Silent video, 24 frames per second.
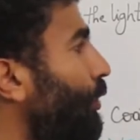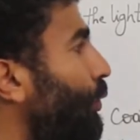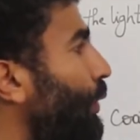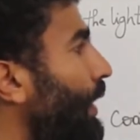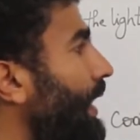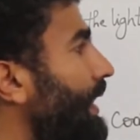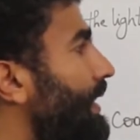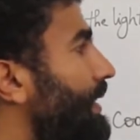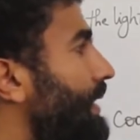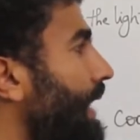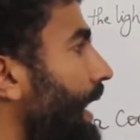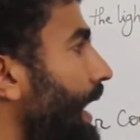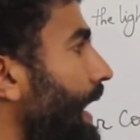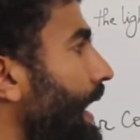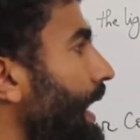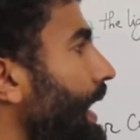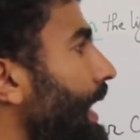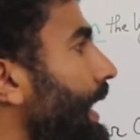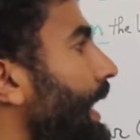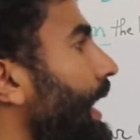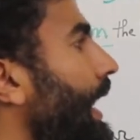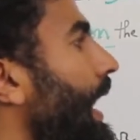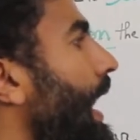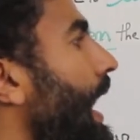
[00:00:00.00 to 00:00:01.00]
will
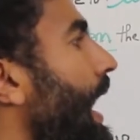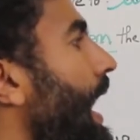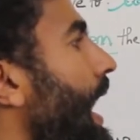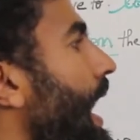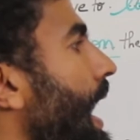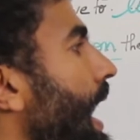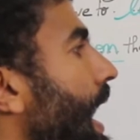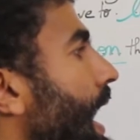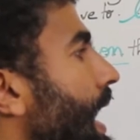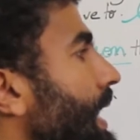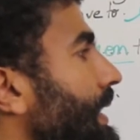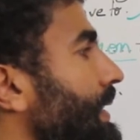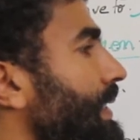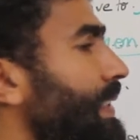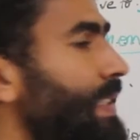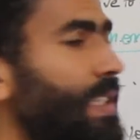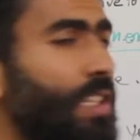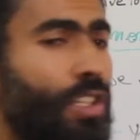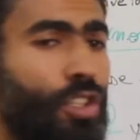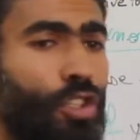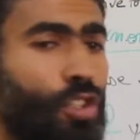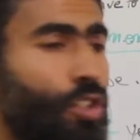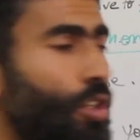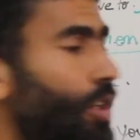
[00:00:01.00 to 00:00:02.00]
take at
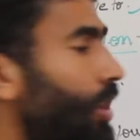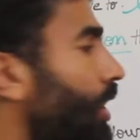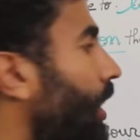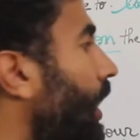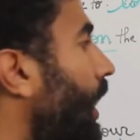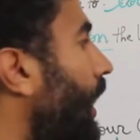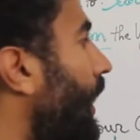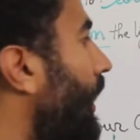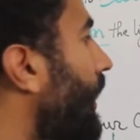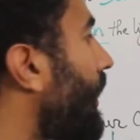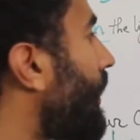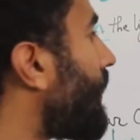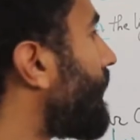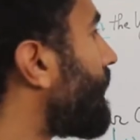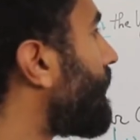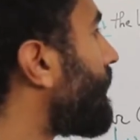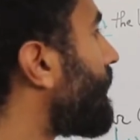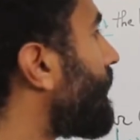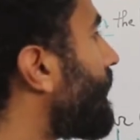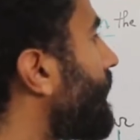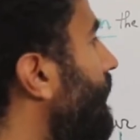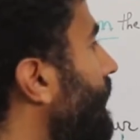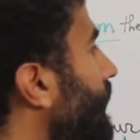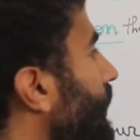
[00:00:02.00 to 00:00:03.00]
6 o'clock.
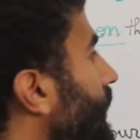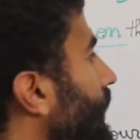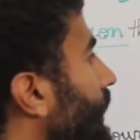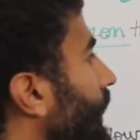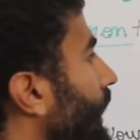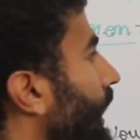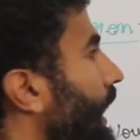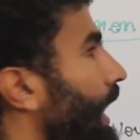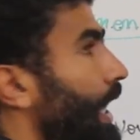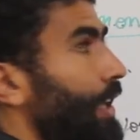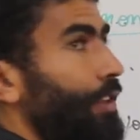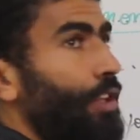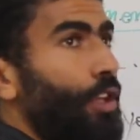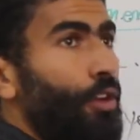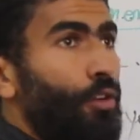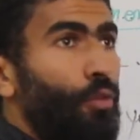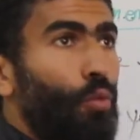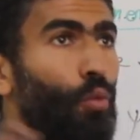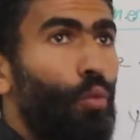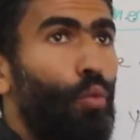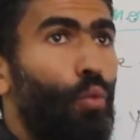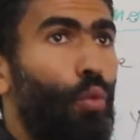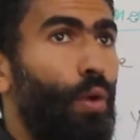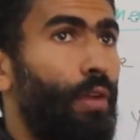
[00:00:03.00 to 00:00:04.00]
And
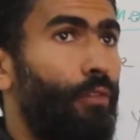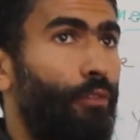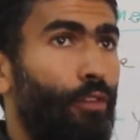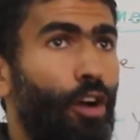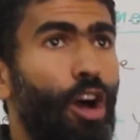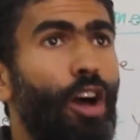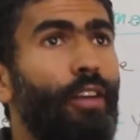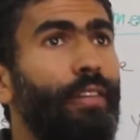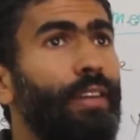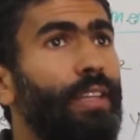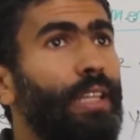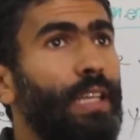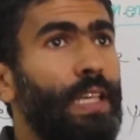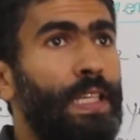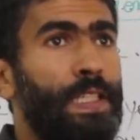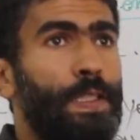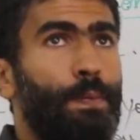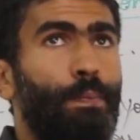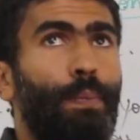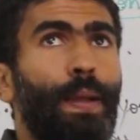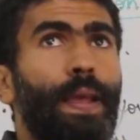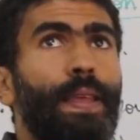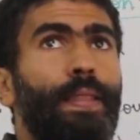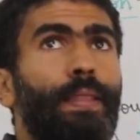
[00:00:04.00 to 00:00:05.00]
then we've already
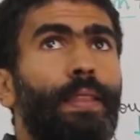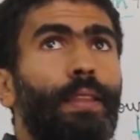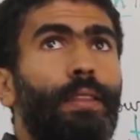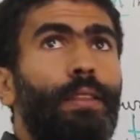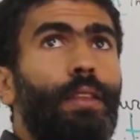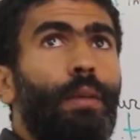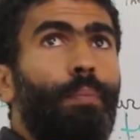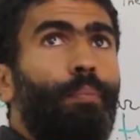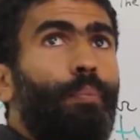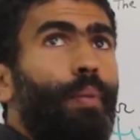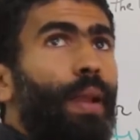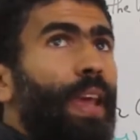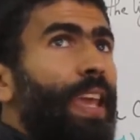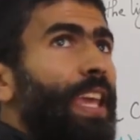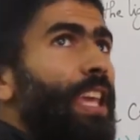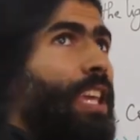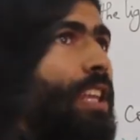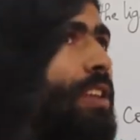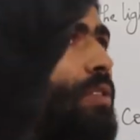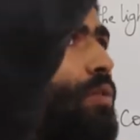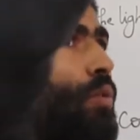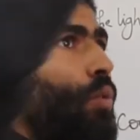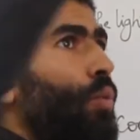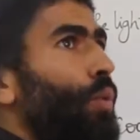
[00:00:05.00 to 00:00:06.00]
explained that the
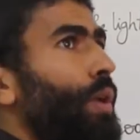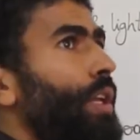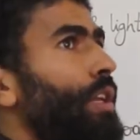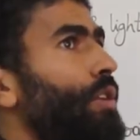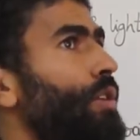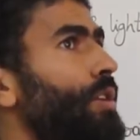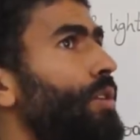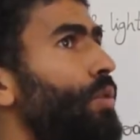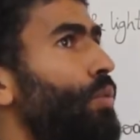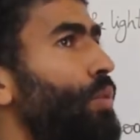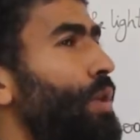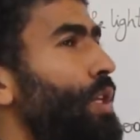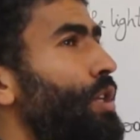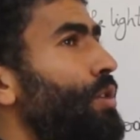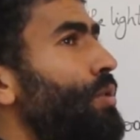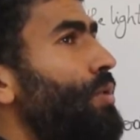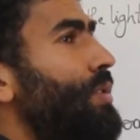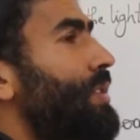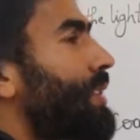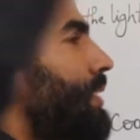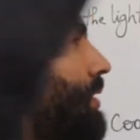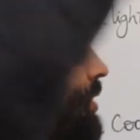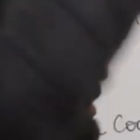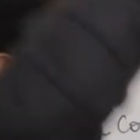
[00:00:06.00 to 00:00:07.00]
plane, we
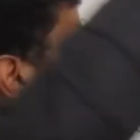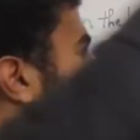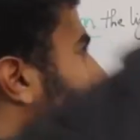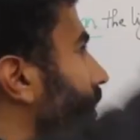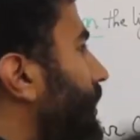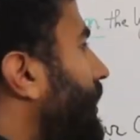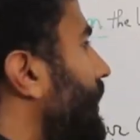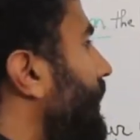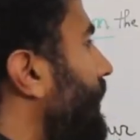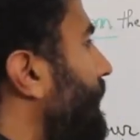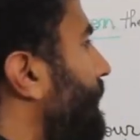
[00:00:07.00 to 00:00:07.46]
use a certain